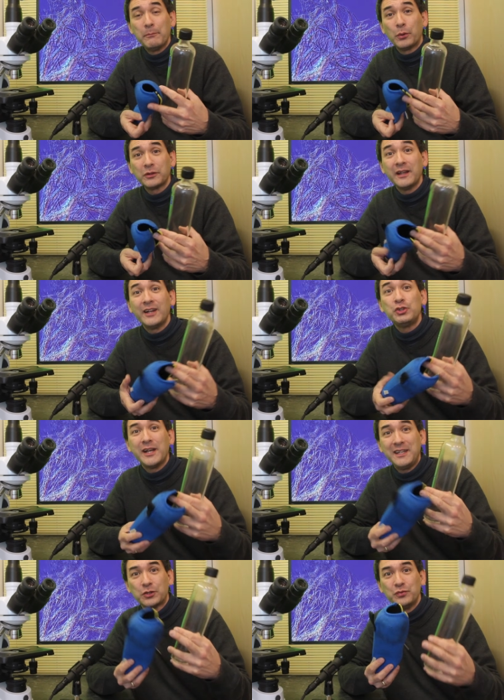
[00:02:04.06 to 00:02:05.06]
important
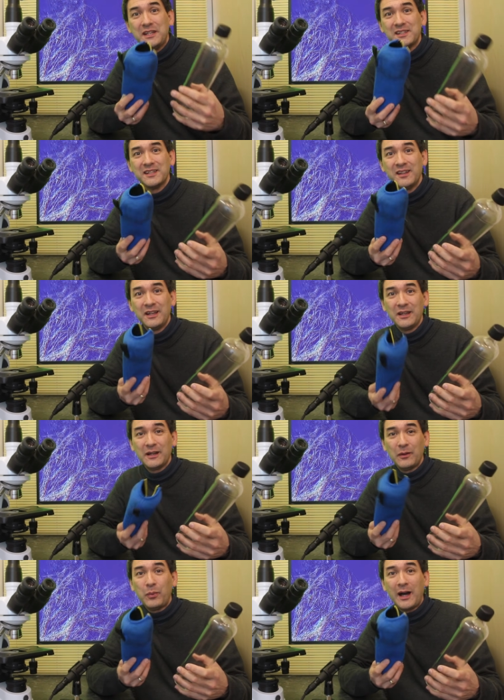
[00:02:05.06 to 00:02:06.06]
hygienic reason
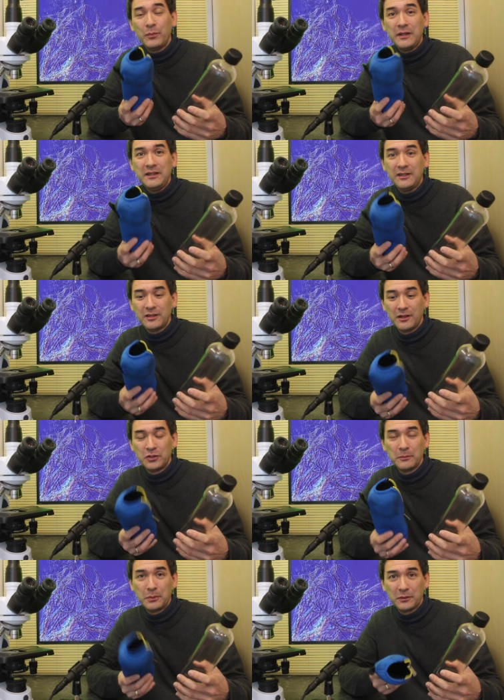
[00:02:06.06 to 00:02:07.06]
why we need
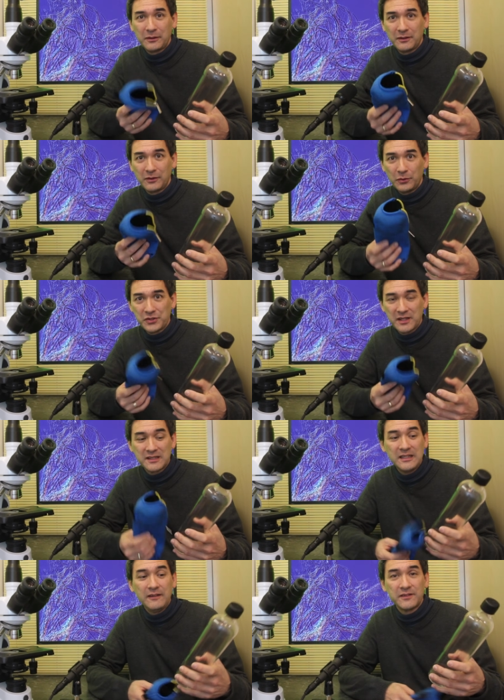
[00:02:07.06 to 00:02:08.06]
to put those
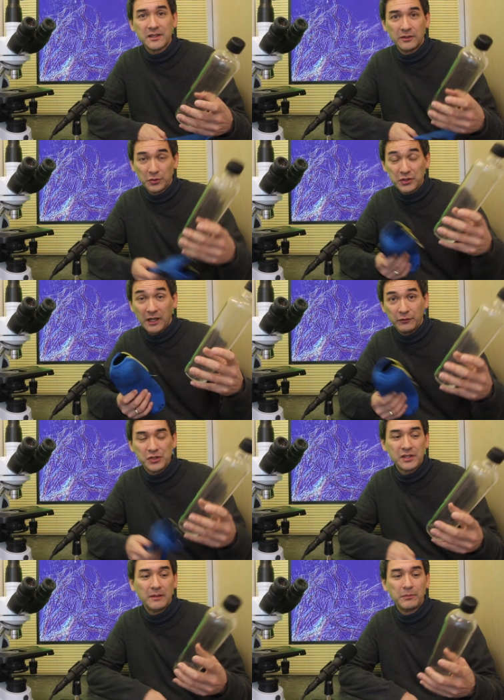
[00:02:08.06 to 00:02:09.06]
sleeves, those
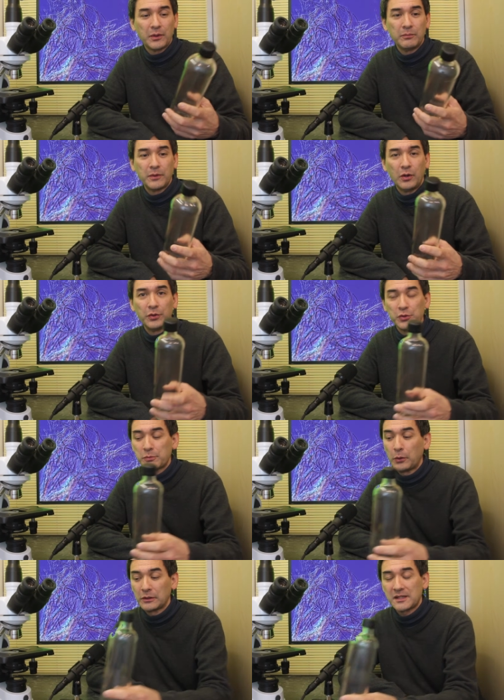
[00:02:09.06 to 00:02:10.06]
covers on
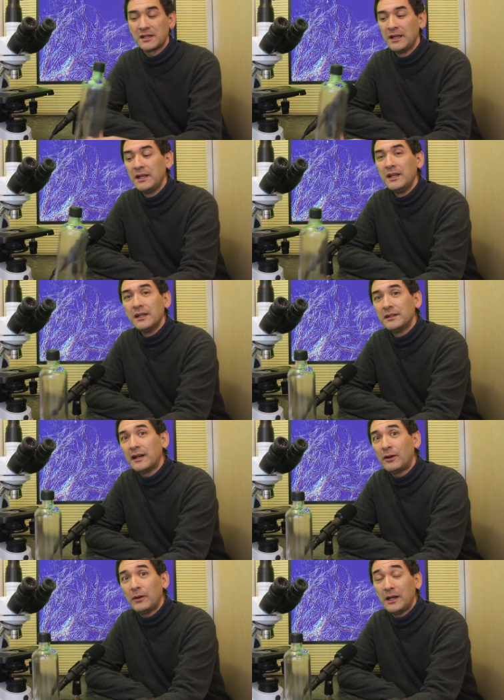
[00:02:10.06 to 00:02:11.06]
those bottles.
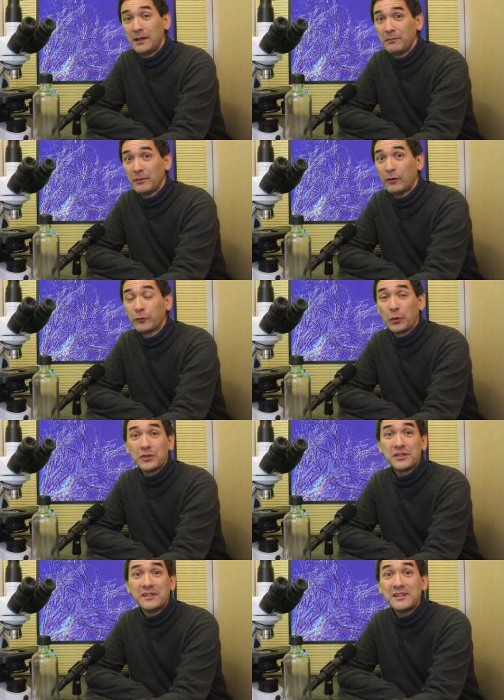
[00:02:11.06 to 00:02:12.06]
Now, of
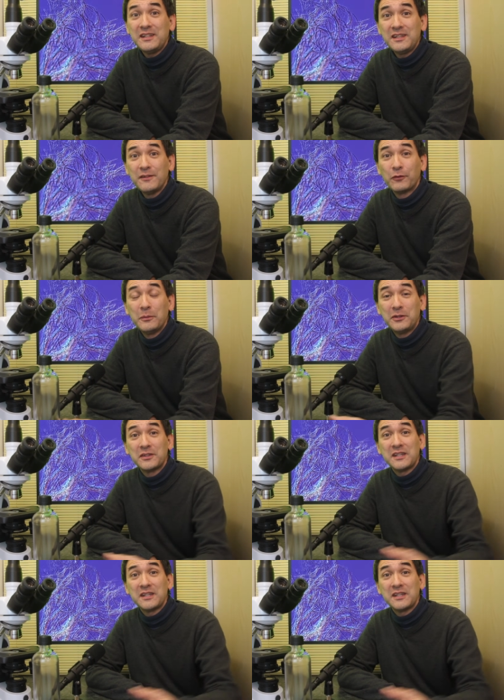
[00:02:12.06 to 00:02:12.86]
course, it's easy for me to